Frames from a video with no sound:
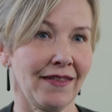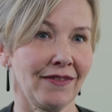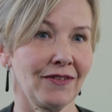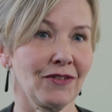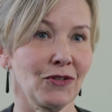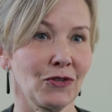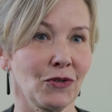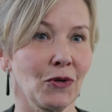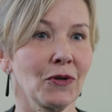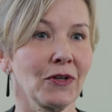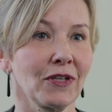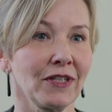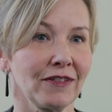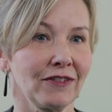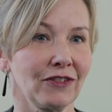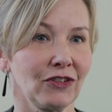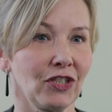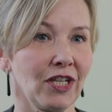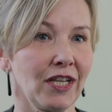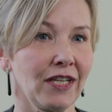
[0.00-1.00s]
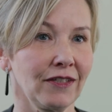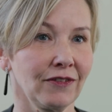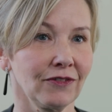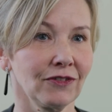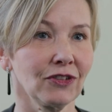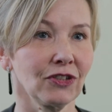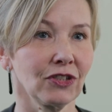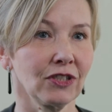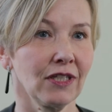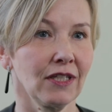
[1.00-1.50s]
the Stock
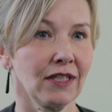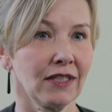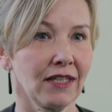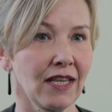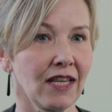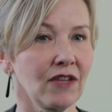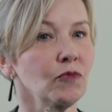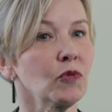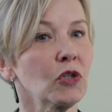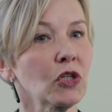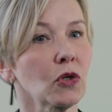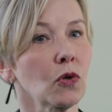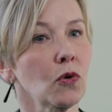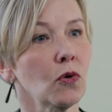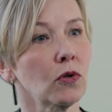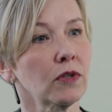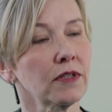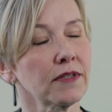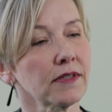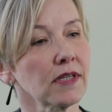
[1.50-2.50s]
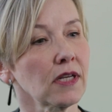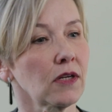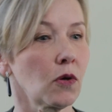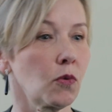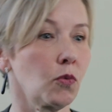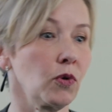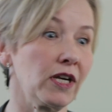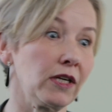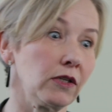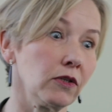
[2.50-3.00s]
Exchange gave me a call and said, oh,
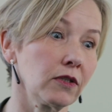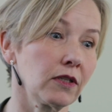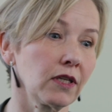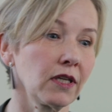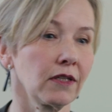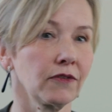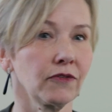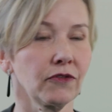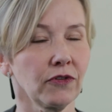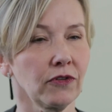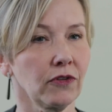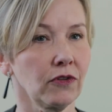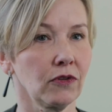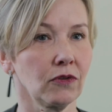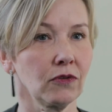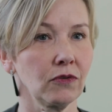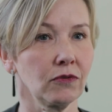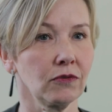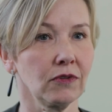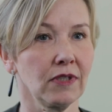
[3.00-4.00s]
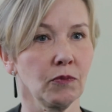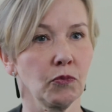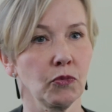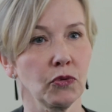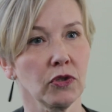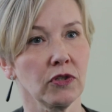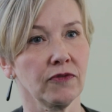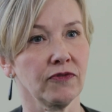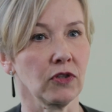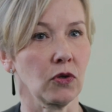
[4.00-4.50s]
we're looking to
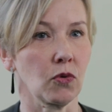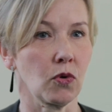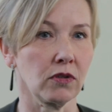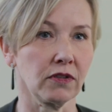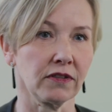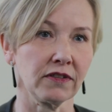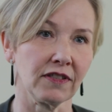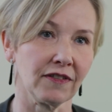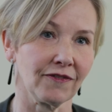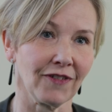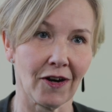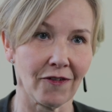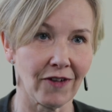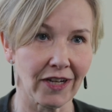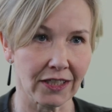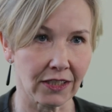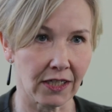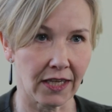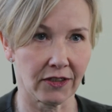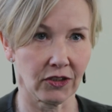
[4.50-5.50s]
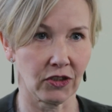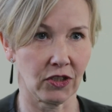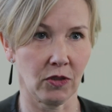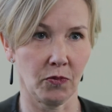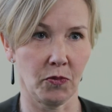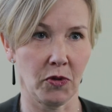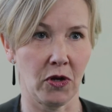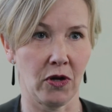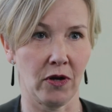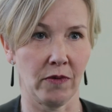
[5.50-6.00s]
improve the quality of our regulation
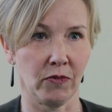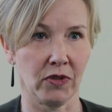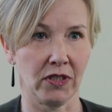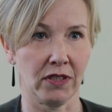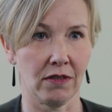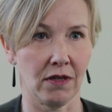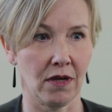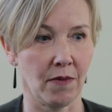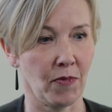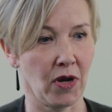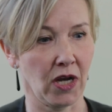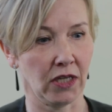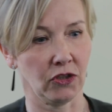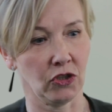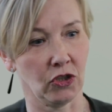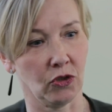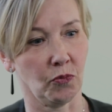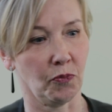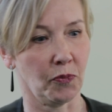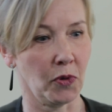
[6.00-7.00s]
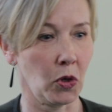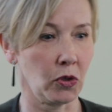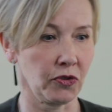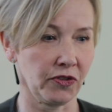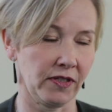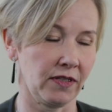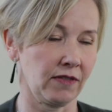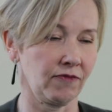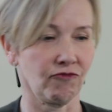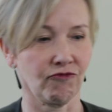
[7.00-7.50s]
department, and my new
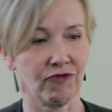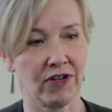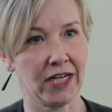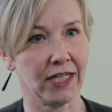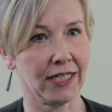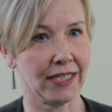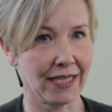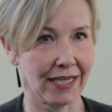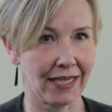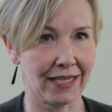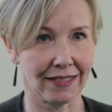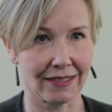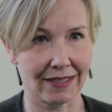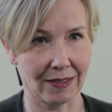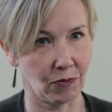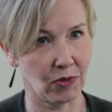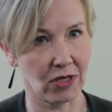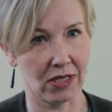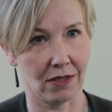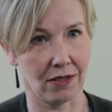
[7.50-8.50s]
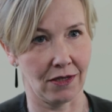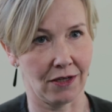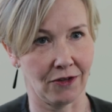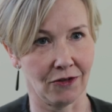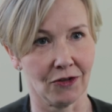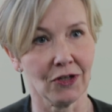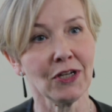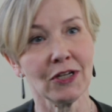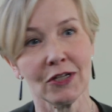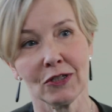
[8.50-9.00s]
boss is really keen to meet
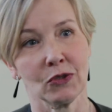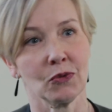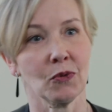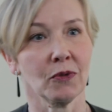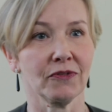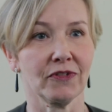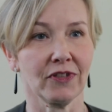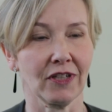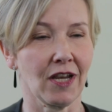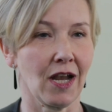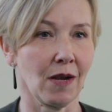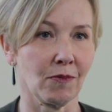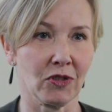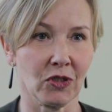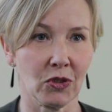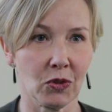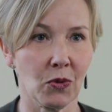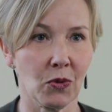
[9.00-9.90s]
you. Do you want to come and